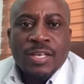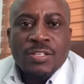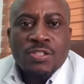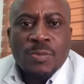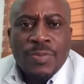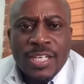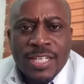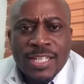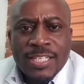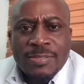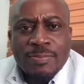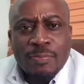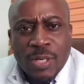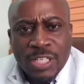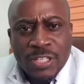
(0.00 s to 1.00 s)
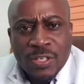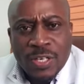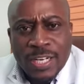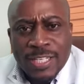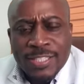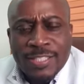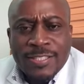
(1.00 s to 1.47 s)
So meaning that body
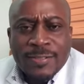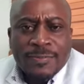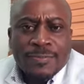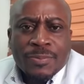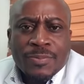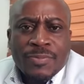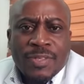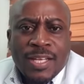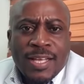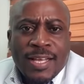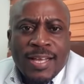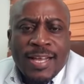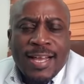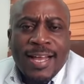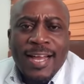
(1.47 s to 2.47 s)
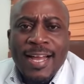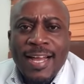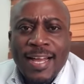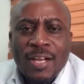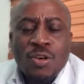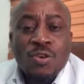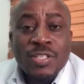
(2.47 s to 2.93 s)
organs
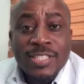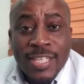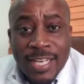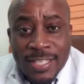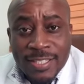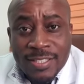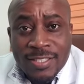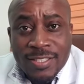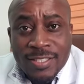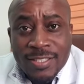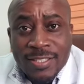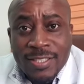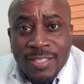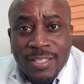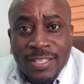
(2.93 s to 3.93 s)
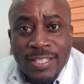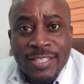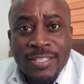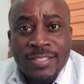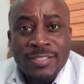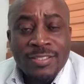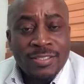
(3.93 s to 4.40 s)
are contained
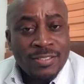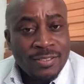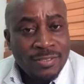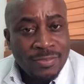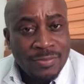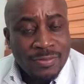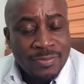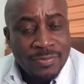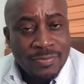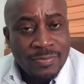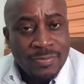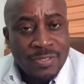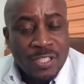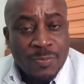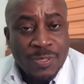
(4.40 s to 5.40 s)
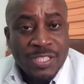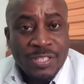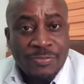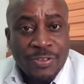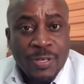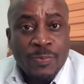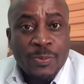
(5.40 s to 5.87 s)
in
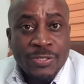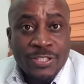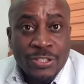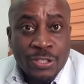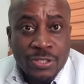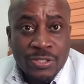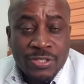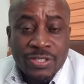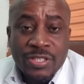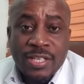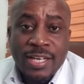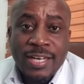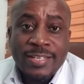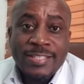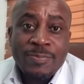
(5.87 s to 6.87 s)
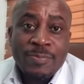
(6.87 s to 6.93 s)
specific positions and